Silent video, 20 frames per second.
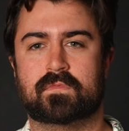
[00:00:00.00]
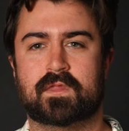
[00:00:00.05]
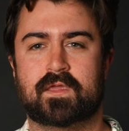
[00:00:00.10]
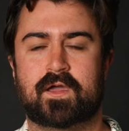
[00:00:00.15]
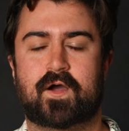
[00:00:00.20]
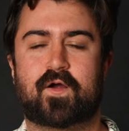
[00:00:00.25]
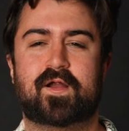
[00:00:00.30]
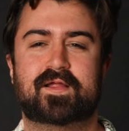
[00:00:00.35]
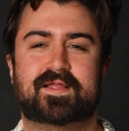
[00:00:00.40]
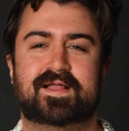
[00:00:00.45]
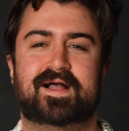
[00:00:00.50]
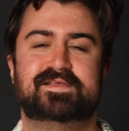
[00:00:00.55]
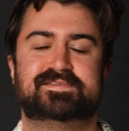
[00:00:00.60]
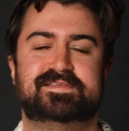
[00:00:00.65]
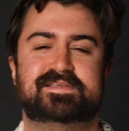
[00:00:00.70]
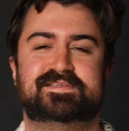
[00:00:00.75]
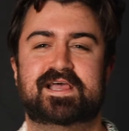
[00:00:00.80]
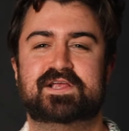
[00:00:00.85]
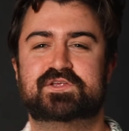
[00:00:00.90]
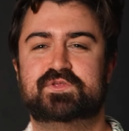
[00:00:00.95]
All right, guys,
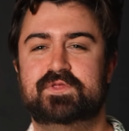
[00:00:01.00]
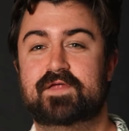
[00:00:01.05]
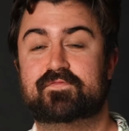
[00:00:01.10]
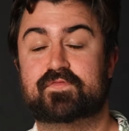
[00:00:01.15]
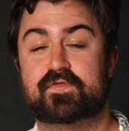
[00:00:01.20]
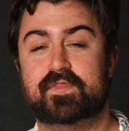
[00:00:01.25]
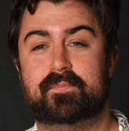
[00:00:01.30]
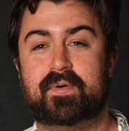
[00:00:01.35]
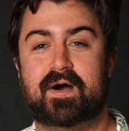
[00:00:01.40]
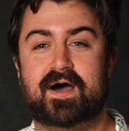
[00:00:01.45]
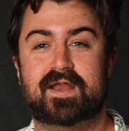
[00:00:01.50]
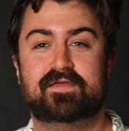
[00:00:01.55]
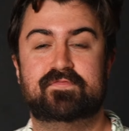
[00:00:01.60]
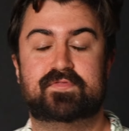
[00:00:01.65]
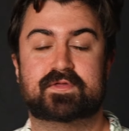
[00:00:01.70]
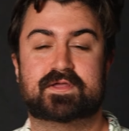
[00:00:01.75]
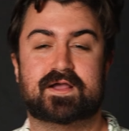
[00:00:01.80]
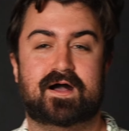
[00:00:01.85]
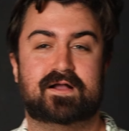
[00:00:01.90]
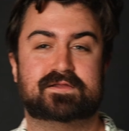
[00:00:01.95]
that's actually it for the body of the
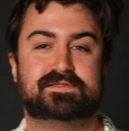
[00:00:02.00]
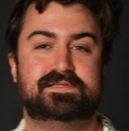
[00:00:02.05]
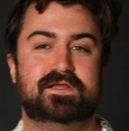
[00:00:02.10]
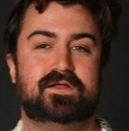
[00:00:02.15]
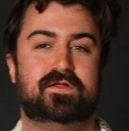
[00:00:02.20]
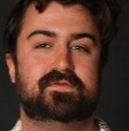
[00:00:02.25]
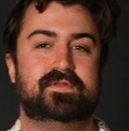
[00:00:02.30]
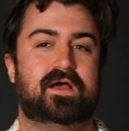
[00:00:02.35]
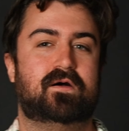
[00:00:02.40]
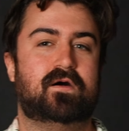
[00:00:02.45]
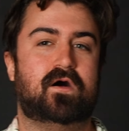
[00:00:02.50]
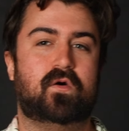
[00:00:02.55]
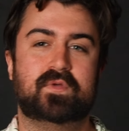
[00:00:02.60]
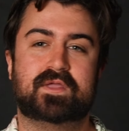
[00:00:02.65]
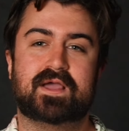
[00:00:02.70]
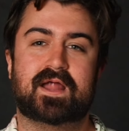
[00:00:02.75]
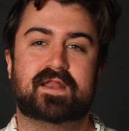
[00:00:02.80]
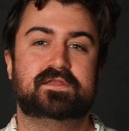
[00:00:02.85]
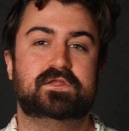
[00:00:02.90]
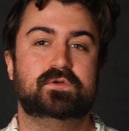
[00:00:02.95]
cocktail. Now all we
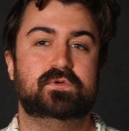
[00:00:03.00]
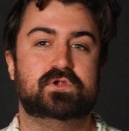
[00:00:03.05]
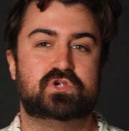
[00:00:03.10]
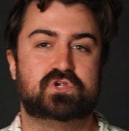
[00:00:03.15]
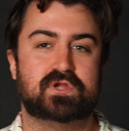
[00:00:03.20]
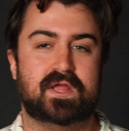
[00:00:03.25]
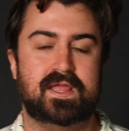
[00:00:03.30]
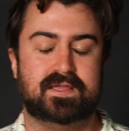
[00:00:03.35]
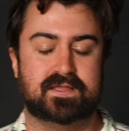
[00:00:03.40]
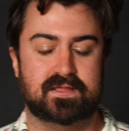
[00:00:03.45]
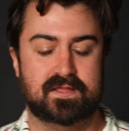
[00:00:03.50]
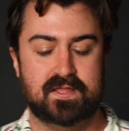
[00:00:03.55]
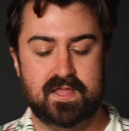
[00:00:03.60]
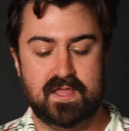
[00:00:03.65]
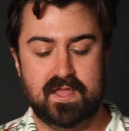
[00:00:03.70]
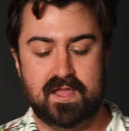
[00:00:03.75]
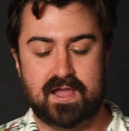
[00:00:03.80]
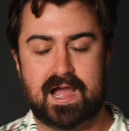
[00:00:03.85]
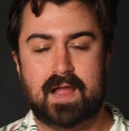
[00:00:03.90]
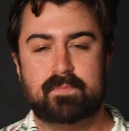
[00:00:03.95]
got to do is shake.
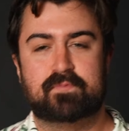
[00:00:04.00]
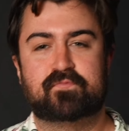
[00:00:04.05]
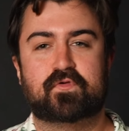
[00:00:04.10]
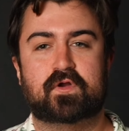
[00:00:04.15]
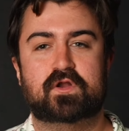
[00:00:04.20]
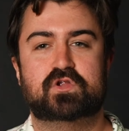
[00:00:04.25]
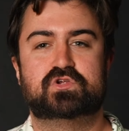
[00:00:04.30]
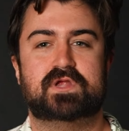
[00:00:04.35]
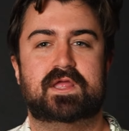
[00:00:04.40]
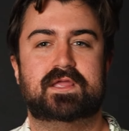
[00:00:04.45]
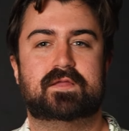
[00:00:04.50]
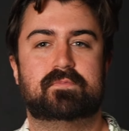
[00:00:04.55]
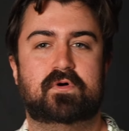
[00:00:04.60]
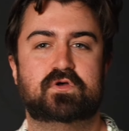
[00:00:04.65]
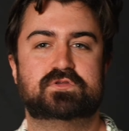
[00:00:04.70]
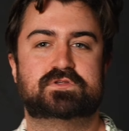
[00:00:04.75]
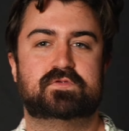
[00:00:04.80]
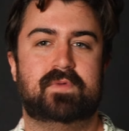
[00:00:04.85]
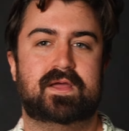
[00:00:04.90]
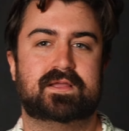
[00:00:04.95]
I prefer to shake
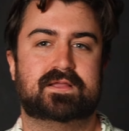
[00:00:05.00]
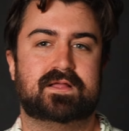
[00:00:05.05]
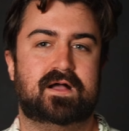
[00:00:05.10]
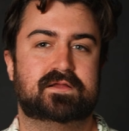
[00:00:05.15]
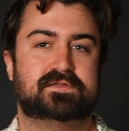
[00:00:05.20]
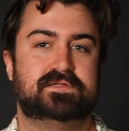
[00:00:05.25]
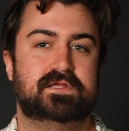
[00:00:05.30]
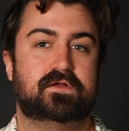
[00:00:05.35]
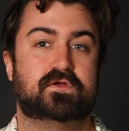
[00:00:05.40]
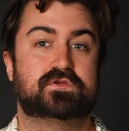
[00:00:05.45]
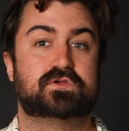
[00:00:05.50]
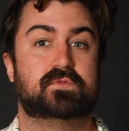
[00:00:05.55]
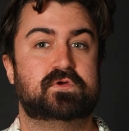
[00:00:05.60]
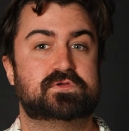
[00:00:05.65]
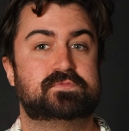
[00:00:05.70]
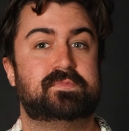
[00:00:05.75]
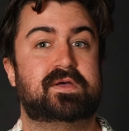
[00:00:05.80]
most of my cocktails or most of my